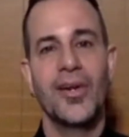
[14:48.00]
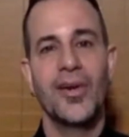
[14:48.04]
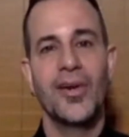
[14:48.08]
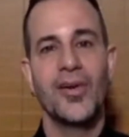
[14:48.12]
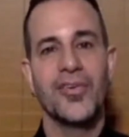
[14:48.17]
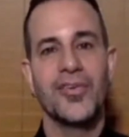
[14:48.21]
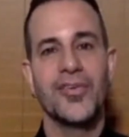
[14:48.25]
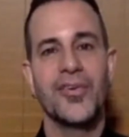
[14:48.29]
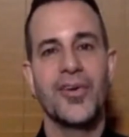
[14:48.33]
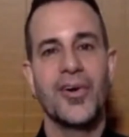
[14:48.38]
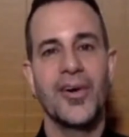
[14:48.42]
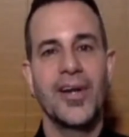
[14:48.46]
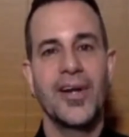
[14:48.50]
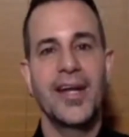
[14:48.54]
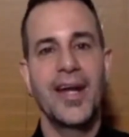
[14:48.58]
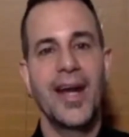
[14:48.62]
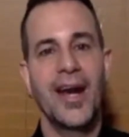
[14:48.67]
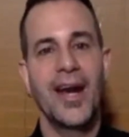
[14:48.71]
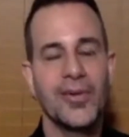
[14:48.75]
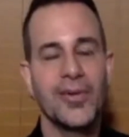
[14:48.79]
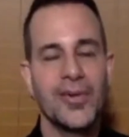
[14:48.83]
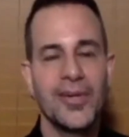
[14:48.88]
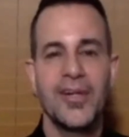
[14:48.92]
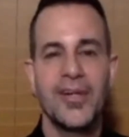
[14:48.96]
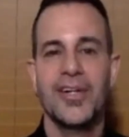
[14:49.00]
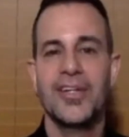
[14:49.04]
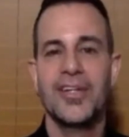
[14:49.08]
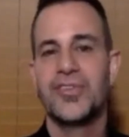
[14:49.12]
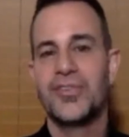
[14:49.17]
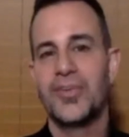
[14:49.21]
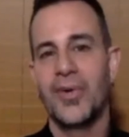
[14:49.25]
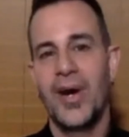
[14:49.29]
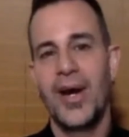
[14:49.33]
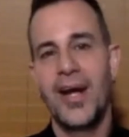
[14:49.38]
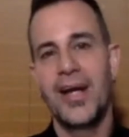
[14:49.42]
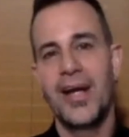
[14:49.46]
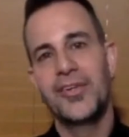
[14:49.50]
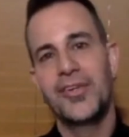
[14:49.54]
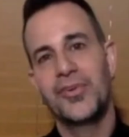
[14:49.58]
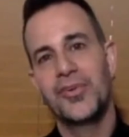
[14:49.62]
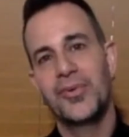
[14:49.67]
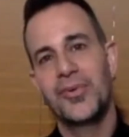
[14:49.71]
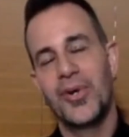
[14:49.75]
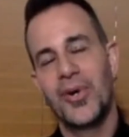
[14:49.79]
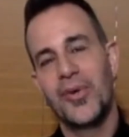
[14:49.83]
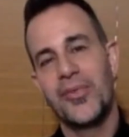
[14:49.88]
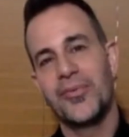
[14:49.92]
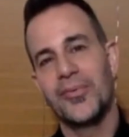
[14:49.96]
starting out trying
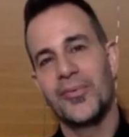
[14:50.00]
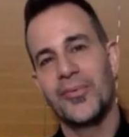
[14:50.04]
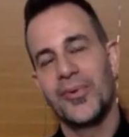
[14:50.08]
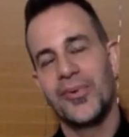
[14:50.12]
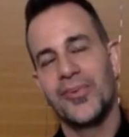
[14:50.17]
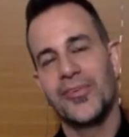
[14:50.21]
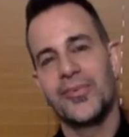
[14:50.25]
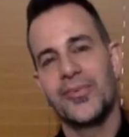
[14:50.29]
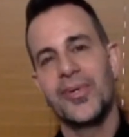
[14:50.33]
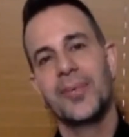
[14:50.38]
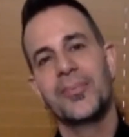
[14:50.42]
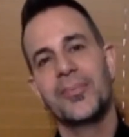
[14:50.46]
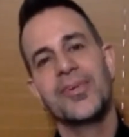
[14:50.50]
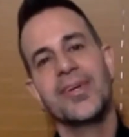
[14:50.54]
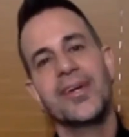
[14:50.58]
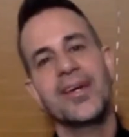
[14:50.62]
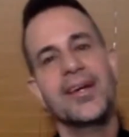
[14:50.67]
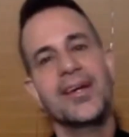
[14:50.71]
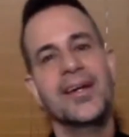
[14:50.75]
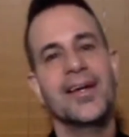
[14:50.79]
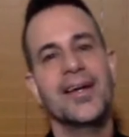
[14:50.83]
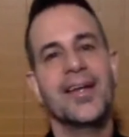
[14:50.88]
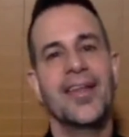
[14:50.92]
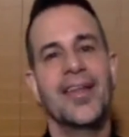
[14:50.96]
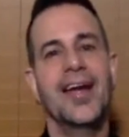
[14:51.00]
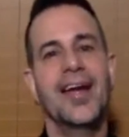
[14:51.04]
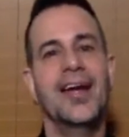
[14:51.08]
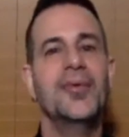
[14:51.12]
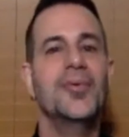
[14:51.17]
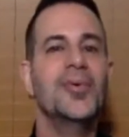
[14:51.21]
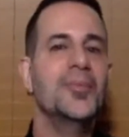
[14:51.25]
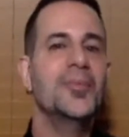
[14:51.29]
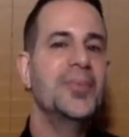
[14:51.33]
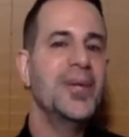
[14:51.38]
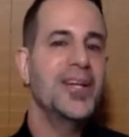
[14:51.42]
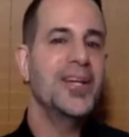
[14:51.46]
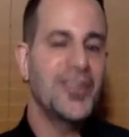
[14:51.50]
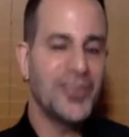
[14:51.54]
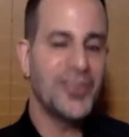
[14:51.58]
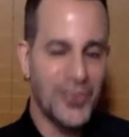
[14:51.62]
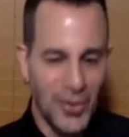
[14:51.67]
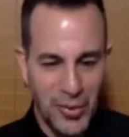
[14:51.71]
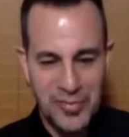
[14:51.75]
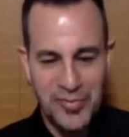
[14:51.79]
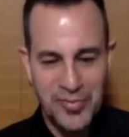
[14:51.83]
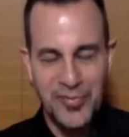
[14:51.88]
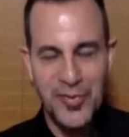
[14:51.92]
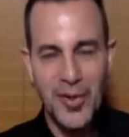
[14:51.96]
to go through a script, they will be
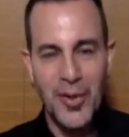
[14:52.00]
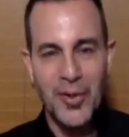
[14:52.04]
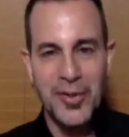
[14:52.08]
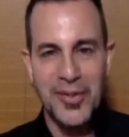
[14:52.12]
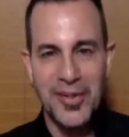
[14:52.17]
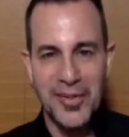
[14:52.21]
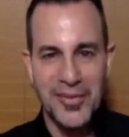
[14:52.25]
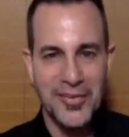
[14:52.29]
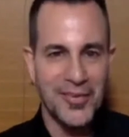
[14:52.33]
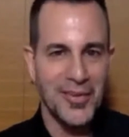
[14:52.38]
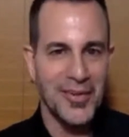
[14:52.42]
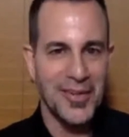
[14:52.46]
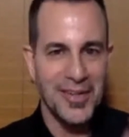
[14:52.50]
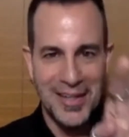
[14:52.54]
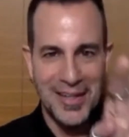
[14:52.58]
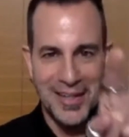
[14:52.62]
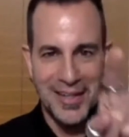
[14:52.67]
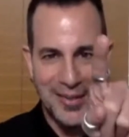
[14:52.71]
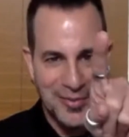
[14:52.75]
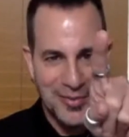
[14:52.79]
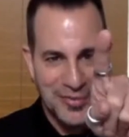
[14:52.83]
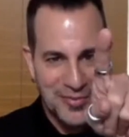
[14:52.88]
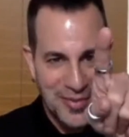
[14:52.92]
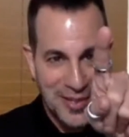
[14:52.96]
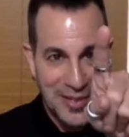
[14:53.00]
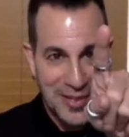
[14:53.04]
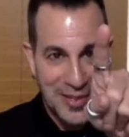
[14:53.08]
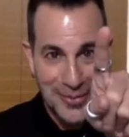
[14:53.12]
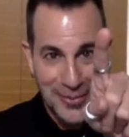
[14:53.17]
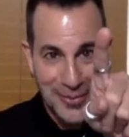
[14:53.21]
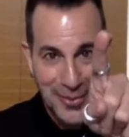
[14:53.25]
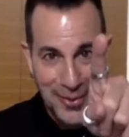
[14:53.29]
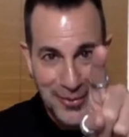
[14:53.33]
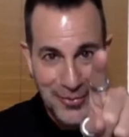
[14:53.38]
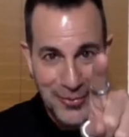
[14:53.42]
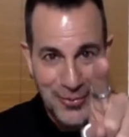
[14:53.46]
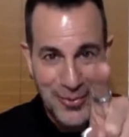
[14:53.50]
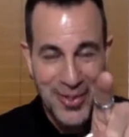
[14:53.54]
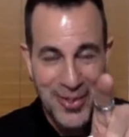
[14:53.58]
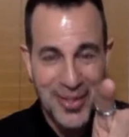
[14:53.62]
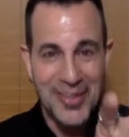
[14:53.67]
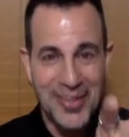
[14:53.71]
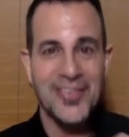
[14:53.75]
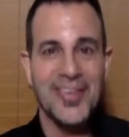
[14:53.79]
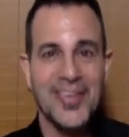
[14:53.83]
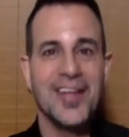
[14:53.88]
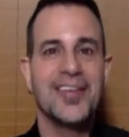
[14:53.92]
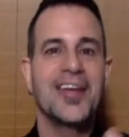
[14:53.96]
so focused on like their finger on the
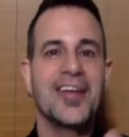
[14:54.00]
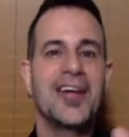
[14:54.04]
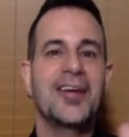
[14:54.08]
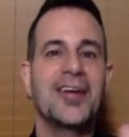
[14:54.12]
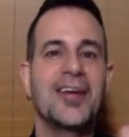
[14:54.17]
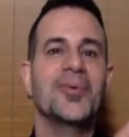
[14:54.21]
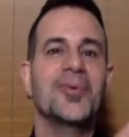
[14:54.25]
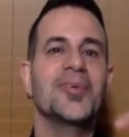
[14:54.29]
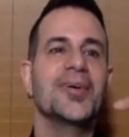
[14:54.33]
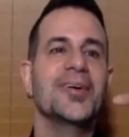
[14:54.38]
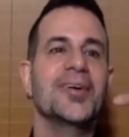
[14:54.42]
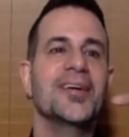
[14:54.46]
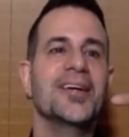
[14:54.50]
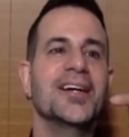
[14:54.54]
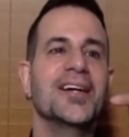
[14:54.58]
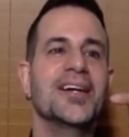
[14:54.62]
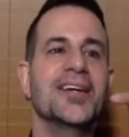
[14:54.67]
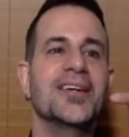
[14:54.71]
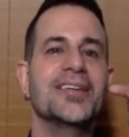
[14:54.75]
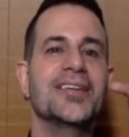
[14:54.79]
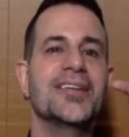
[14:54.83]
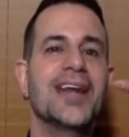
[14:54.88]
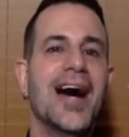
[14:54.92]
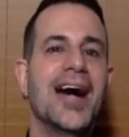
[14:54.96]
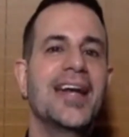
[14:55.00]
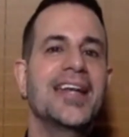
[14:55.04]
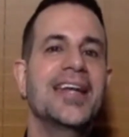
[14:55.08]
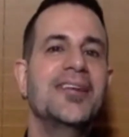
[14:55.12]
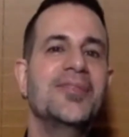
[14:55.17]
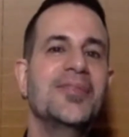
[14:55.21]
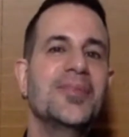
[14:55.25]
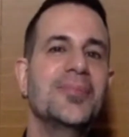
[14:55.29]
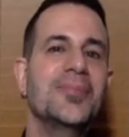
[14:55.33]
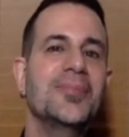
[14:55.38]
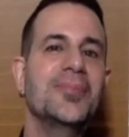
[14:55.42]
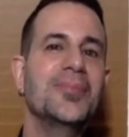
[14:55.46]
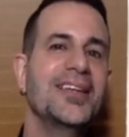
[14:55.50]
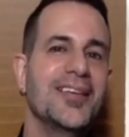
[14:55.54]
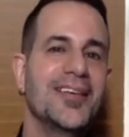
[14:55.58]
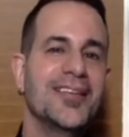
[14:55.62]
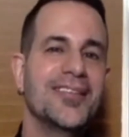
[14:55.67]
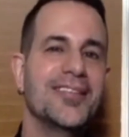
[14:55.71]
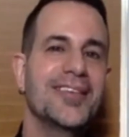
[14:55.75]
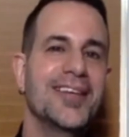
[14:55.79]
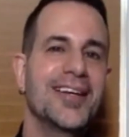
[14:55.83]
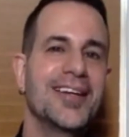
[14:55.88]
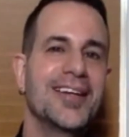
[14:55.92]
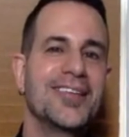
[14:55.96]
words that they will not even be
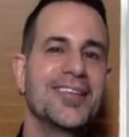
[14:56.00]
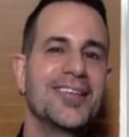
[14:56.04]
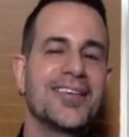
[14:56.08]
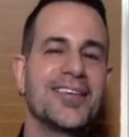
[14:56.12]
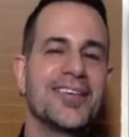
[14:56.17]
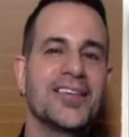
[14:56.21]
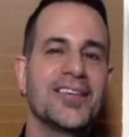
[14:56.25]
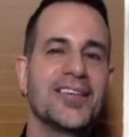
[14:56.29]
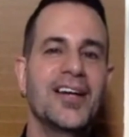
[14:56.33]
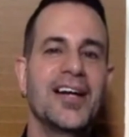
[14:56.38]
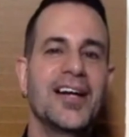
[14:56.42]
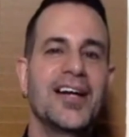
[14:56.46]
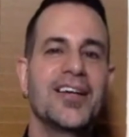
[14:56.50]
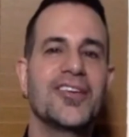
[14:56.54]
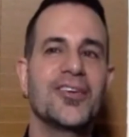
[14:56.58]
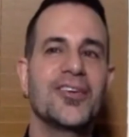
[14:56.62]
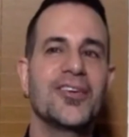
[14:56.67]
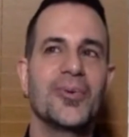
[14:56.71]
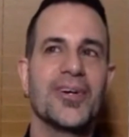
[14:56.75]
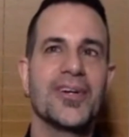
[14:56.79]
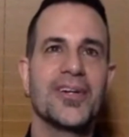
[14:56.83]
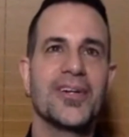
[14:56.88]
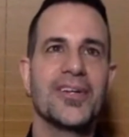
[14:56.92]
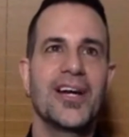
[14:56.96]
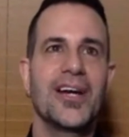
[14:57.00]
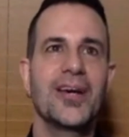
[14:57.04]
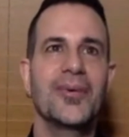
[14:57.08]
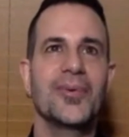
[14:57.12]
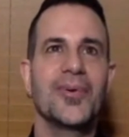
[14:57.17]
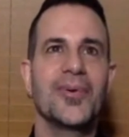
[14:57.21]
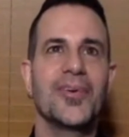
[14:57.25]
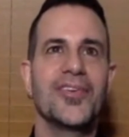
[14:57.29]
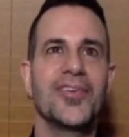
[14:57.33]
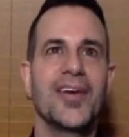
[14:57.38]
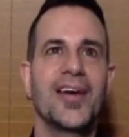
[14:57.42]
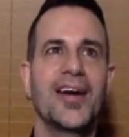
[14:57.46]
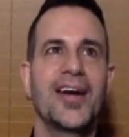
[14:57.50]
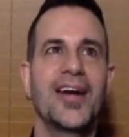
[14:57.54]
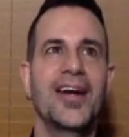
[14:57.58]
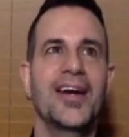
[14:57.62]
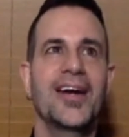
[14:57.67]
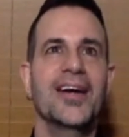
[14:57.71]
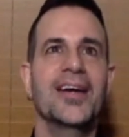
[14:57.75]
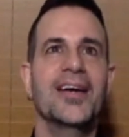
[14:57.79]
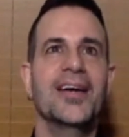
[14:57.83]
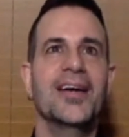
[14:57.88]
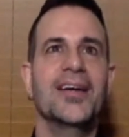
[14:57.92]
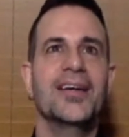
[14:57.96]
listening to the client, to where a client will
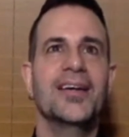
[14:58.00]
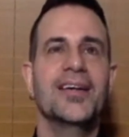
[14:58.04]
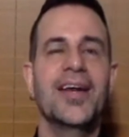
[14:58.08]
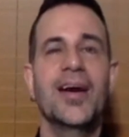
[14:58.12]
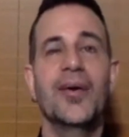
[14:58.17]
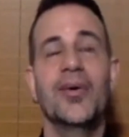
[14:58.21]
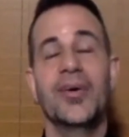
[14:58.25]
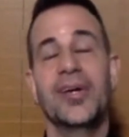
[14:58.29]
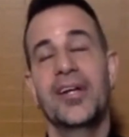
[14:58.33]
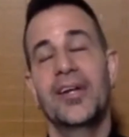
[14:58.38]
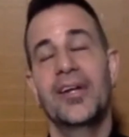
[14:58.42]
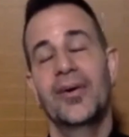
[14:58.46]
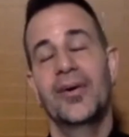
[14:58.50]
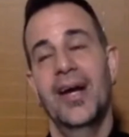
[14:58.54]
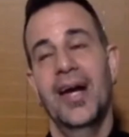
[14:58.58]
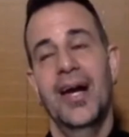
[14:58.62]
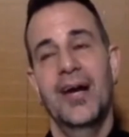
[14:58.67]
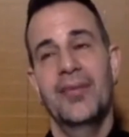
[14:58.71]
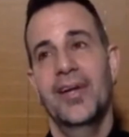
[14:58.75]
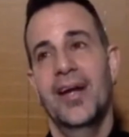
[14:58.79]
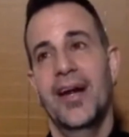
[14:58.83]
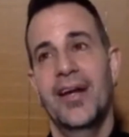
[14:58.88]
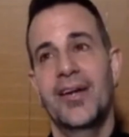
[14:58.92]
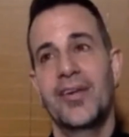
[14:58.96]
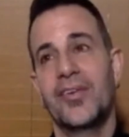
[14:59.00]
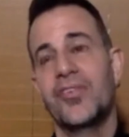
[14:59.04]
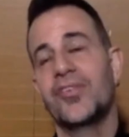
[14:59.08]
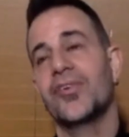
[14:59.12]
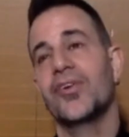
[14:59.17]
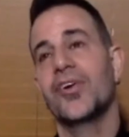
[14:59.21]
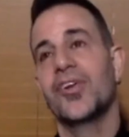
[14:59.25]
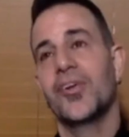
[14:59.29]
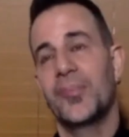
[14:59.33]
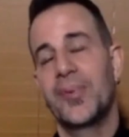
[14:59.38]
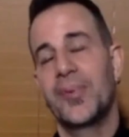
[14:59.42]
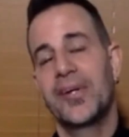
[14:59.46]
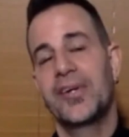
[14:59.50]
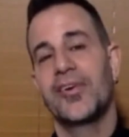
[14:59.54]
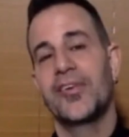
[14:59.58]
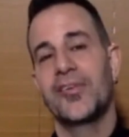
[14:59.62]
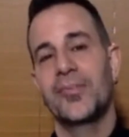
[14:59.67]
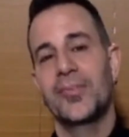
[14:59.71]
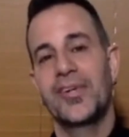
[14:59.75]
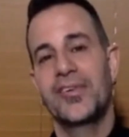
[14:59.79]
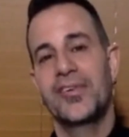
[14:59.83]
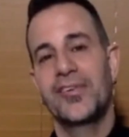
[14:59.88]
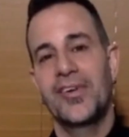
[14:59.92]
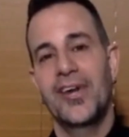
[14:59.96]
say, yeah, well, I haven't had insurance
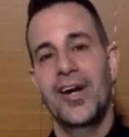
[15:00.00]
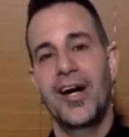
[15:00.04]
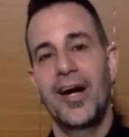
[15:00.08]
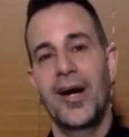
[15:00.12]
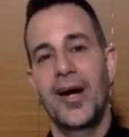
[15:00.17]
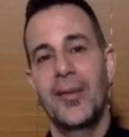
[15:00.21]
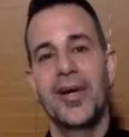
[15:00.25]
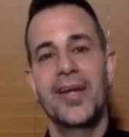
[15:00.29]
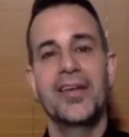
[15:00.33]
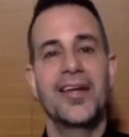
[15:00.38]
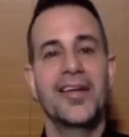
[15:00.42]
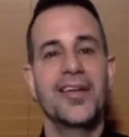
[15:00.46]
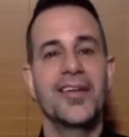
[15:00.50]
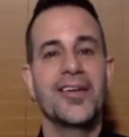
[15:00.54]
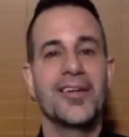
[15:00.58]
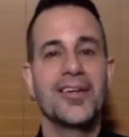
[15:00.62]
because of my job. And then